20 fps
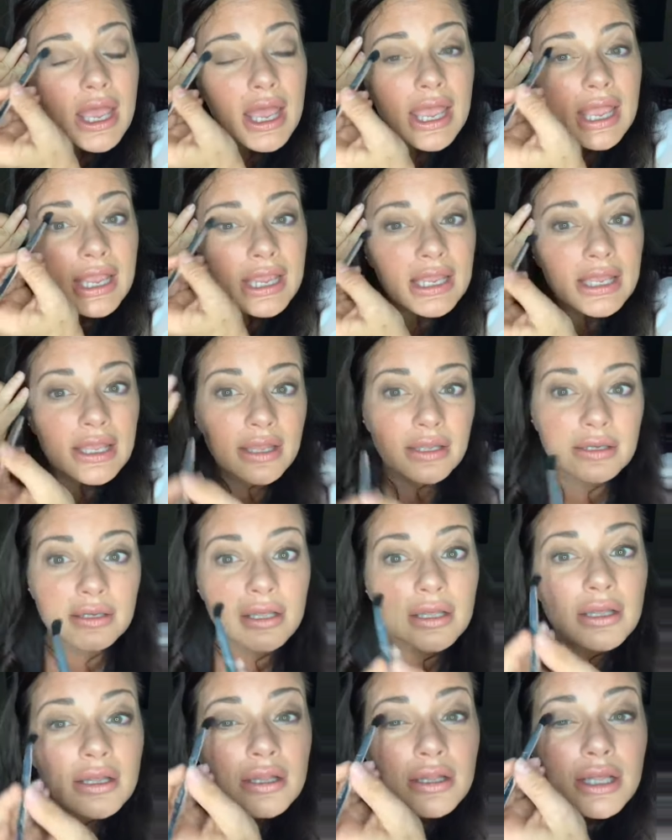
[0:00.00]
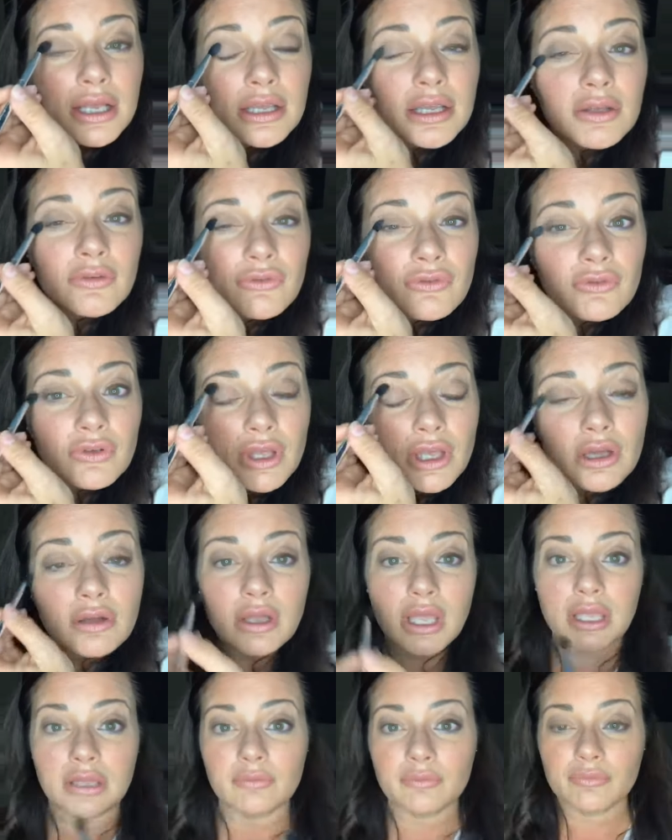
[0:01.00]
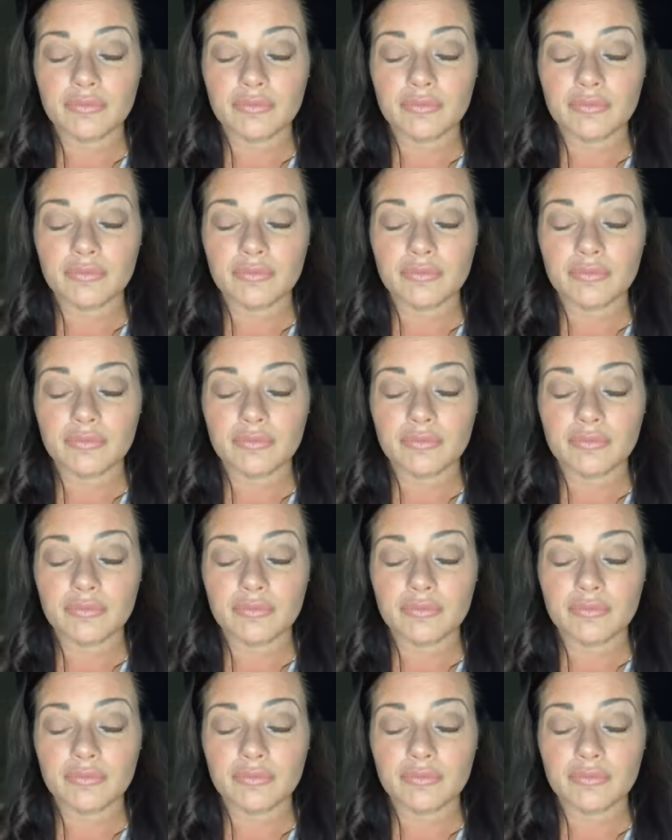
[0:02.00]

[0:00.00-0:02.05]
And like if, okay,